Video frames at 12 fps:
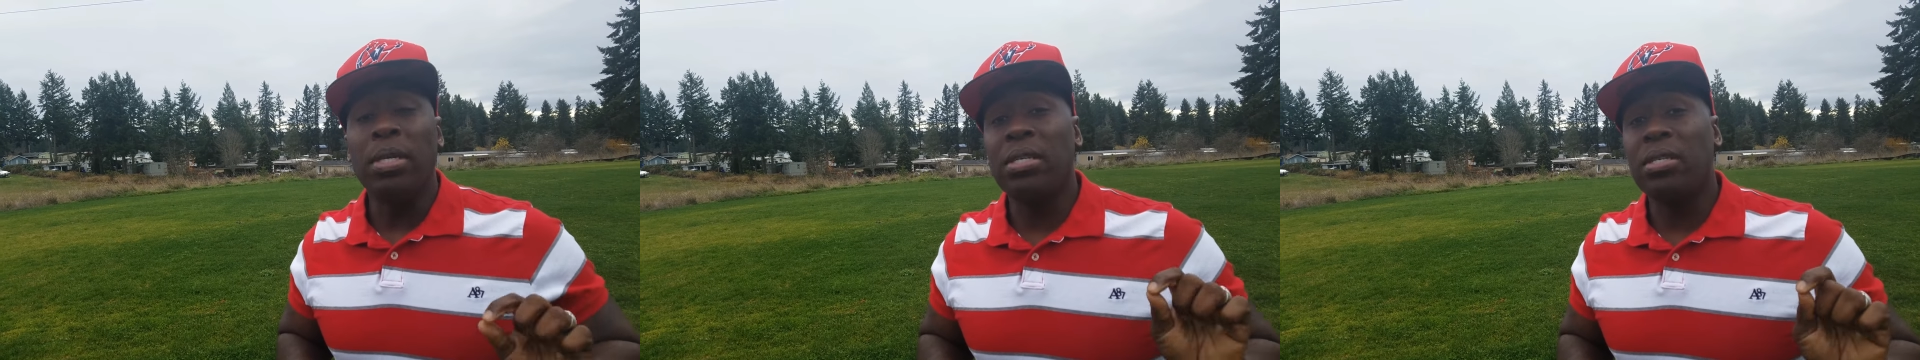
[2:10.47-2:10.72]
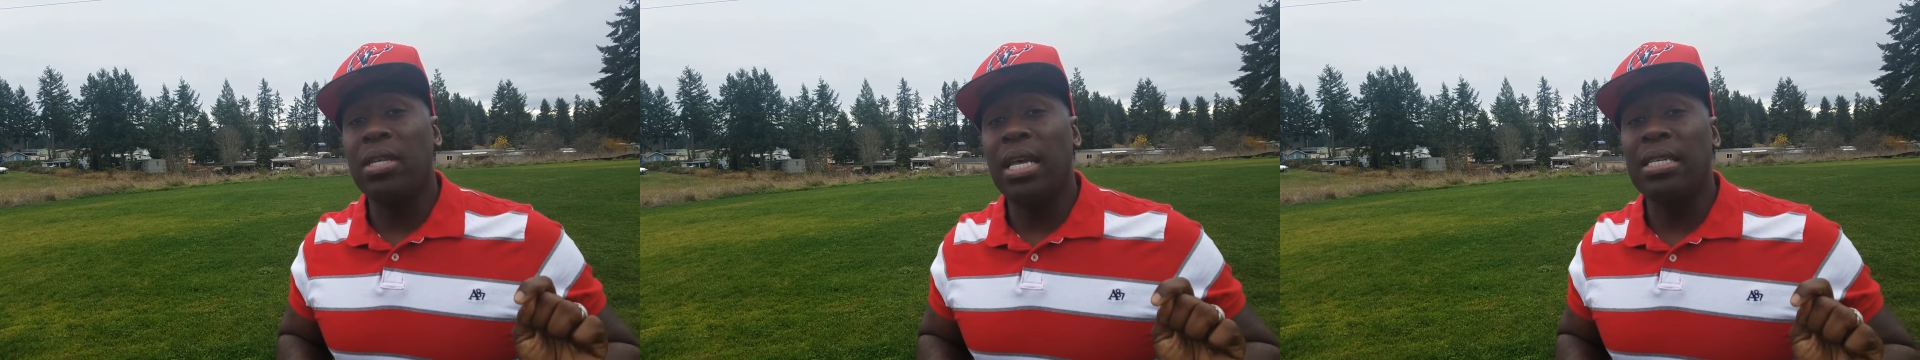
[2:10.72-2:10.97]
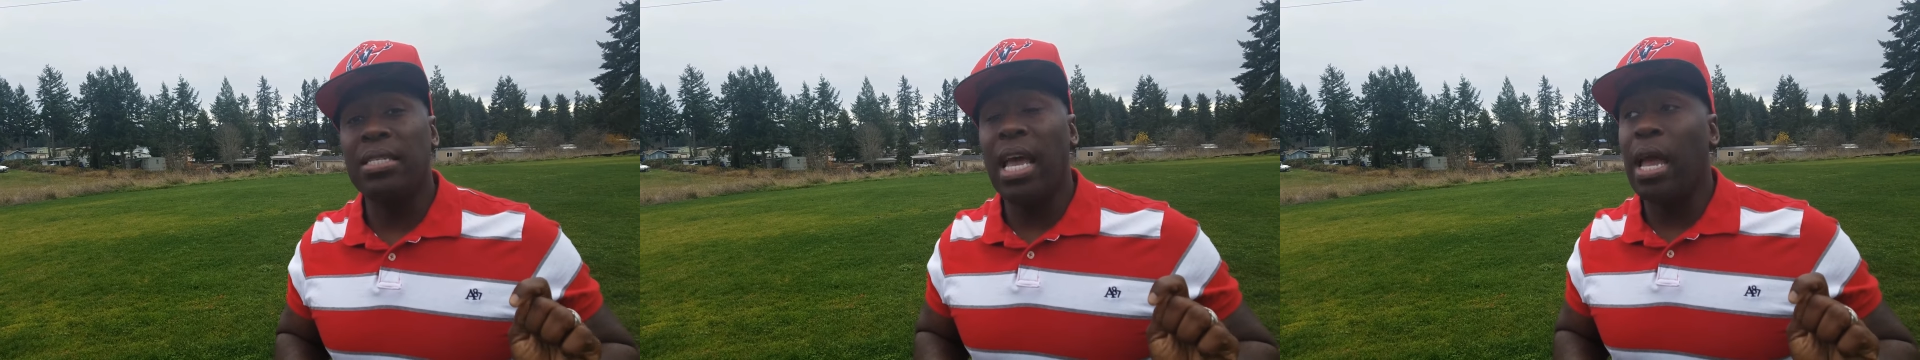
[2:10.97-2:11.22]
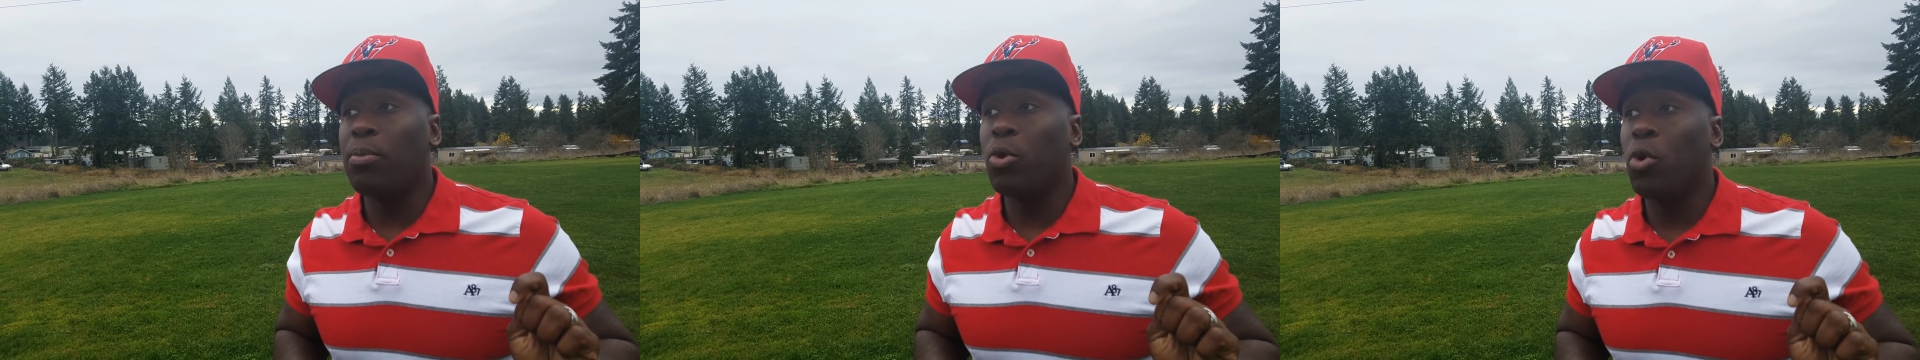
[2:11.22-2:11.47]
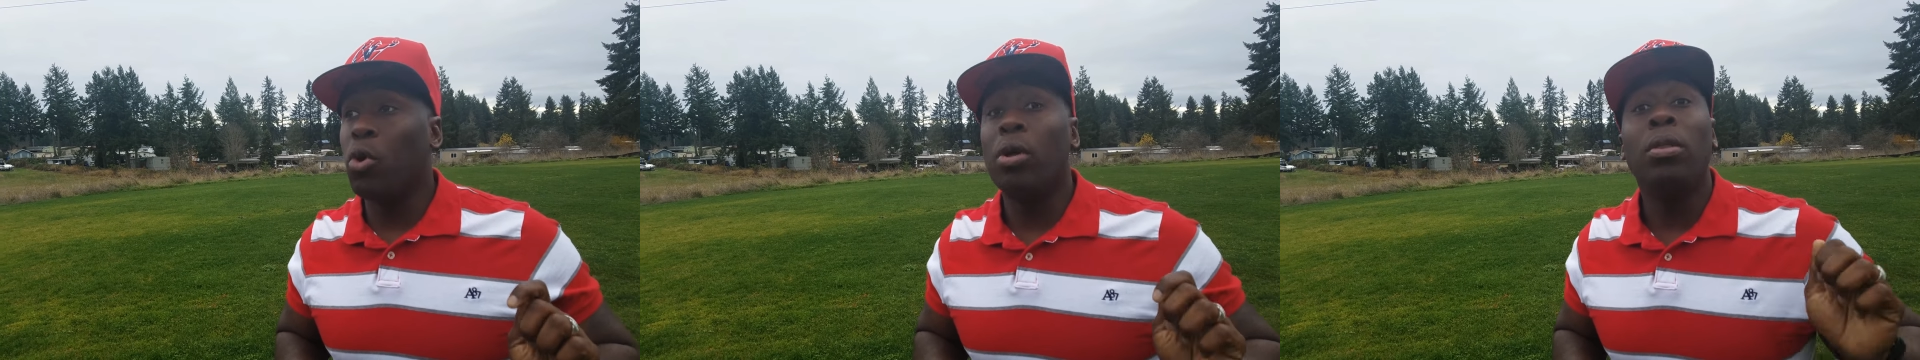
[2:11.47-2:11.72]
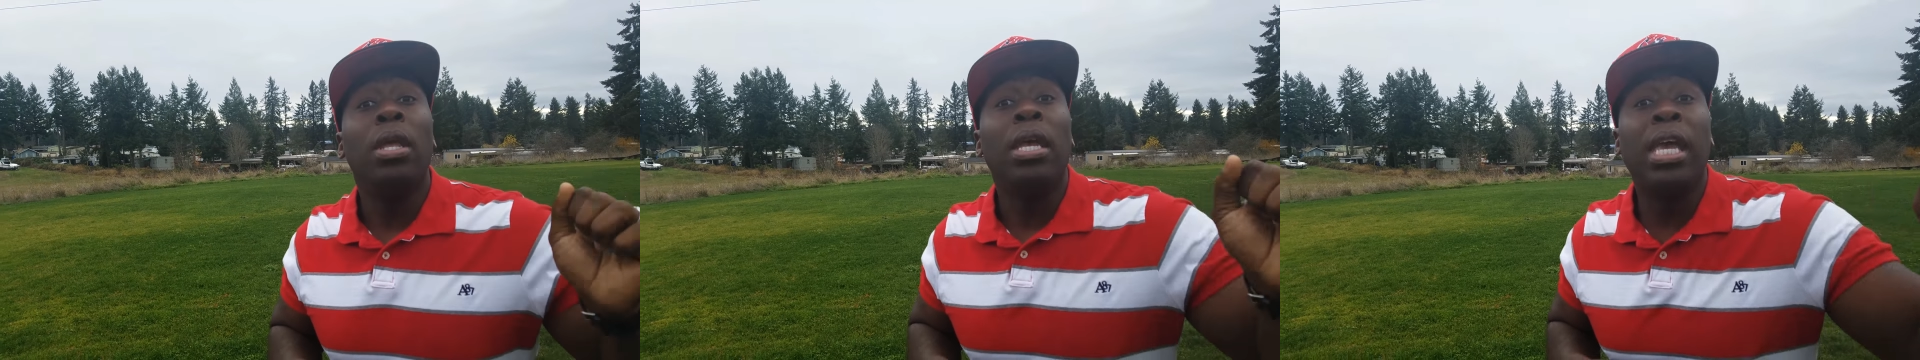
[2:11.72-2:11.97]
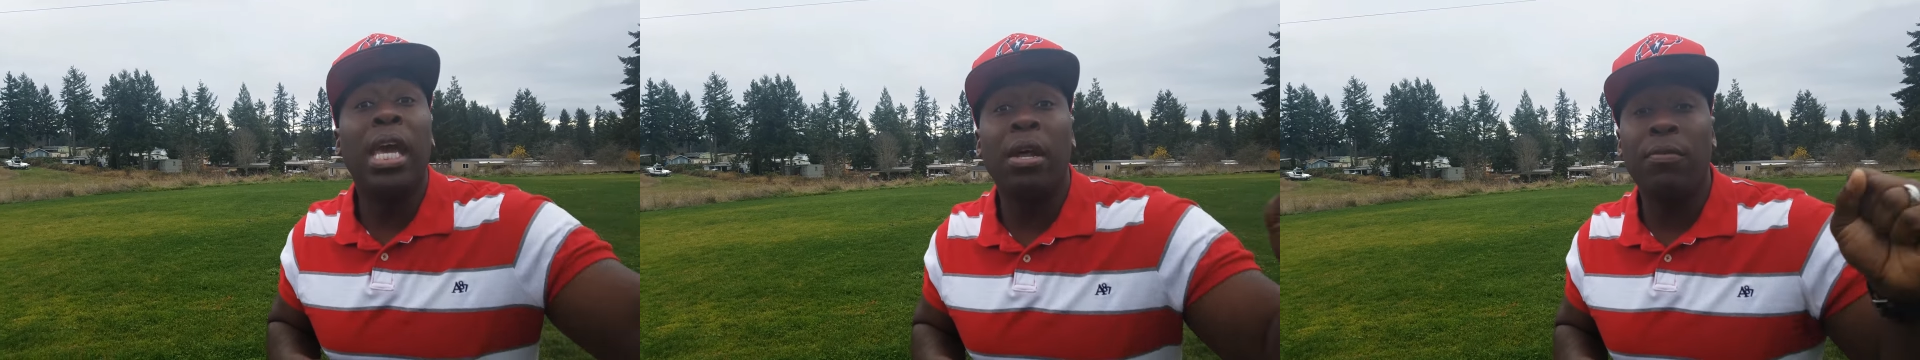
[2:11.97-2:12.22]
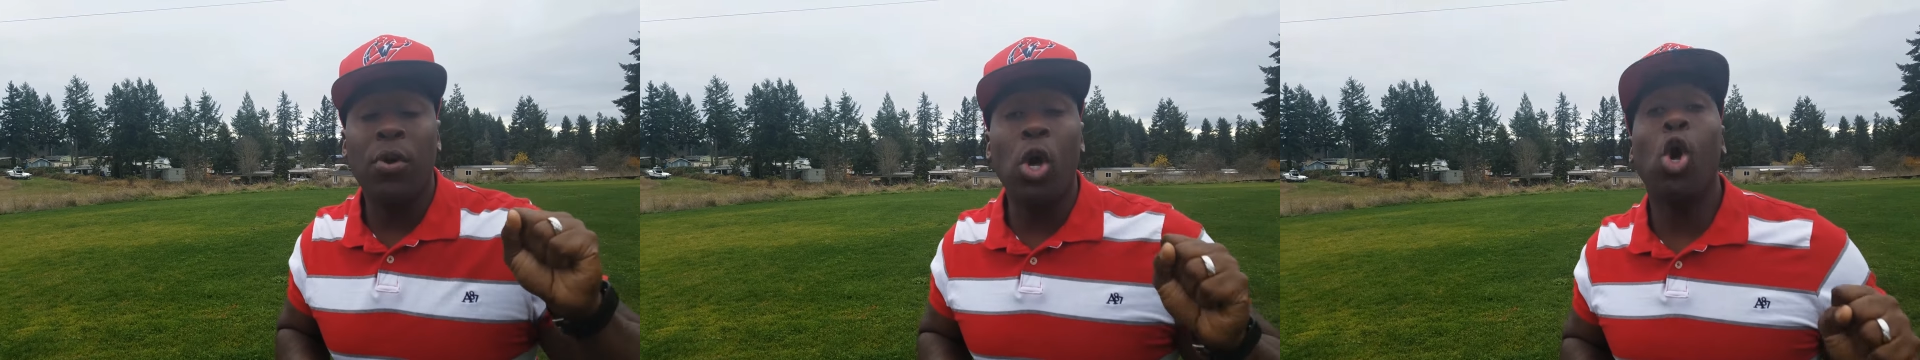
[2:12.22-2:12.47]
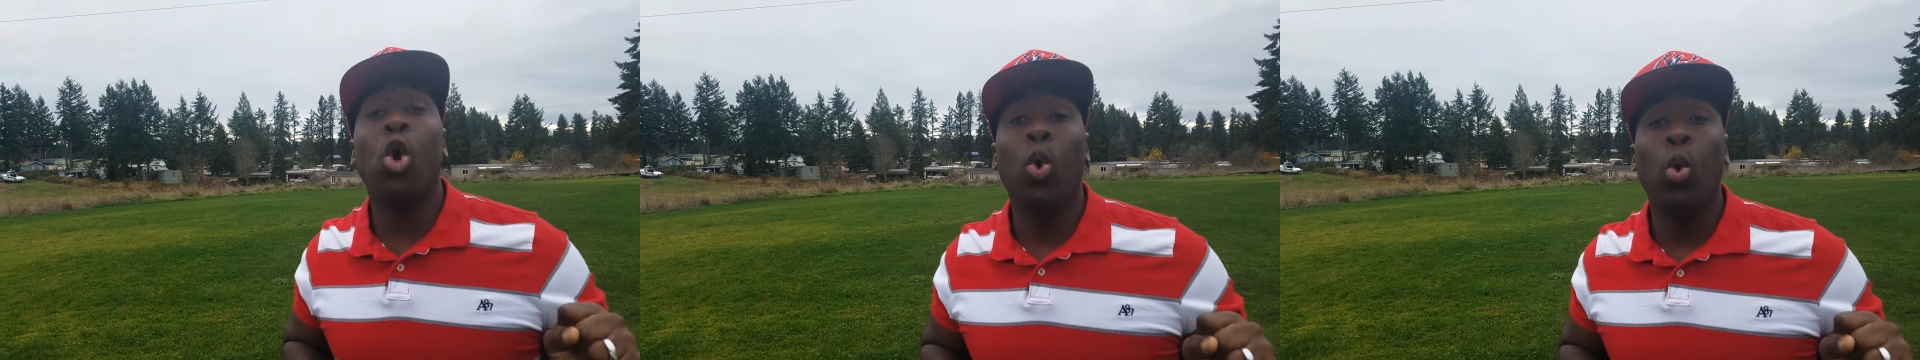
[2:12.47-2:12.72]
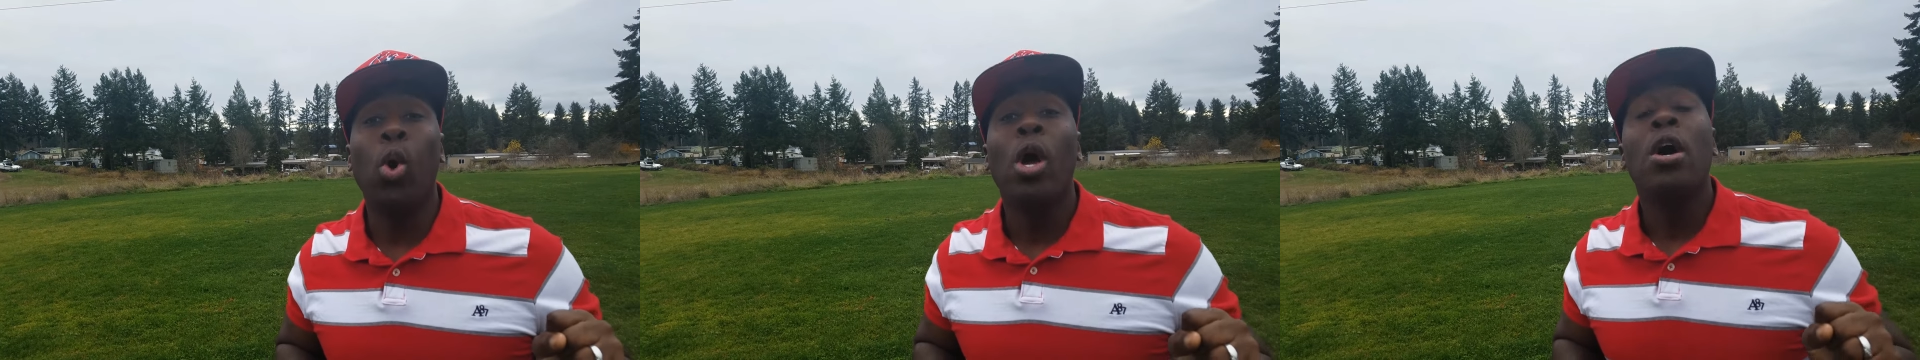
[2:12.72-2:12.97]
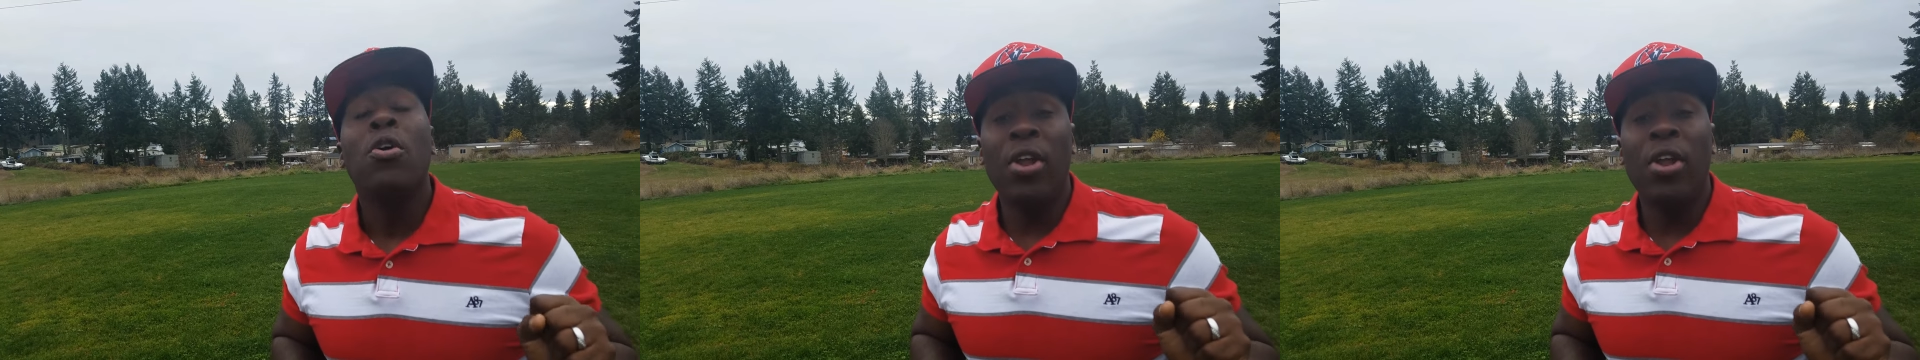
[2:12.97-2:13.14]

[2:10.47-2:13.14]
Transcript: But since they stamped on Ken of Cole,